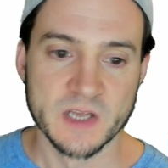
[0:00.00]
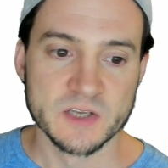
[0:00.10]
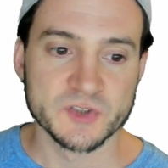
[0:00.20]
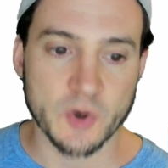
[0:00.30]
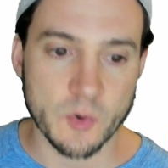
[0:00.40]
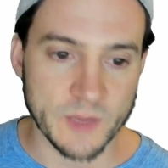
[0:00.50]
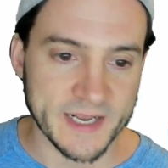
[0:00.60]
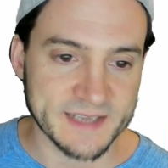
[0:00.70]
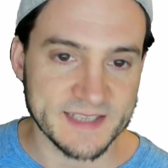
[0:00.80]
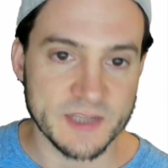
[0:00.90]
So like
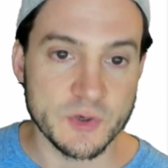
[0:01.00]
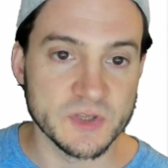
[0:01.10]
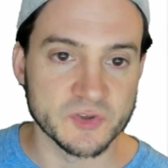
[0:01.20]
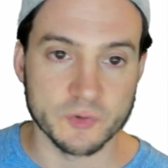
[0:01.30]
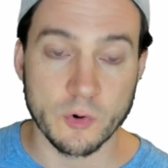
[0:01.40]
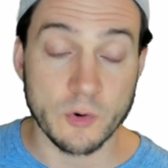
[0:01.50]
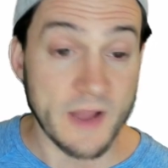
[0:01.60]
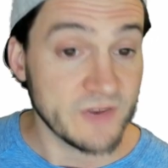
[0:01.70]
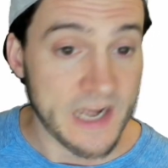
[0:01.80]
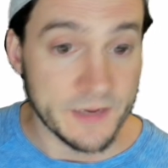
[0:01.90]
I said, you can scroll.
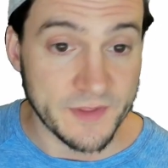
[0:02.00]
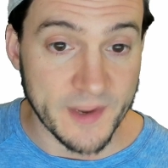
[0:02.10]
Every now and then